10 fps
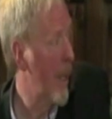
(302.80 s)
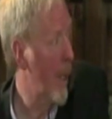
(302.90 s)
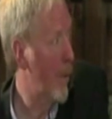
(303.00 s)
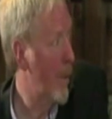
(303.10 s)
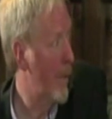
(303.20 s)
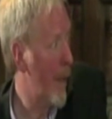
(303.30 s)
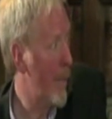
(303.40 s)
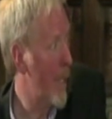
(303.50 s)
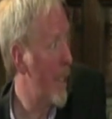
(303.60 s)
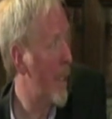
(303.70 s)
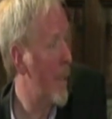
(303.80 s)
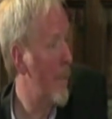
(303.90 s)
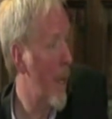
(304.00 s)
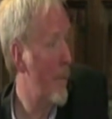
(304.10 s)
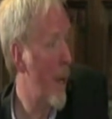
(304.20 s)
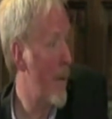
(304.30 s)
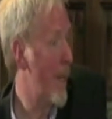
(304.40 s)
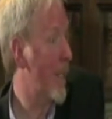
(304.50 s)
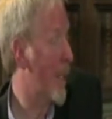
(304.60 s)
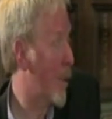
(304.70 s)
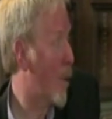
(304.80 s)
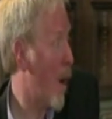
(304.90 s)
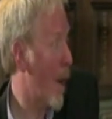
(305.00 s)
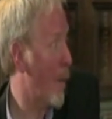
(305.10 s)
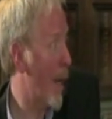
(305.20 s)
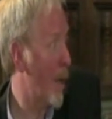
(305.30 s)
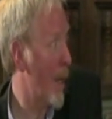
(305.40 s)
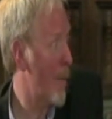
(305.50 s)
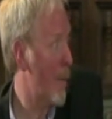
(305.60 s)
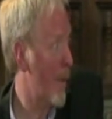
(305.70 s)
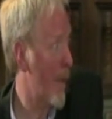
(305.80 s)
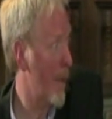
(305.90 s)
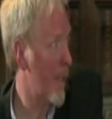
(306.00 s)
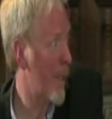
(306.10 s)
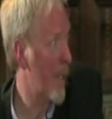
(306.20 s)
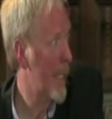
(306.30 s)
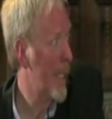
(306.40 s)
local developments, and, and biomass does quite well on a number of those.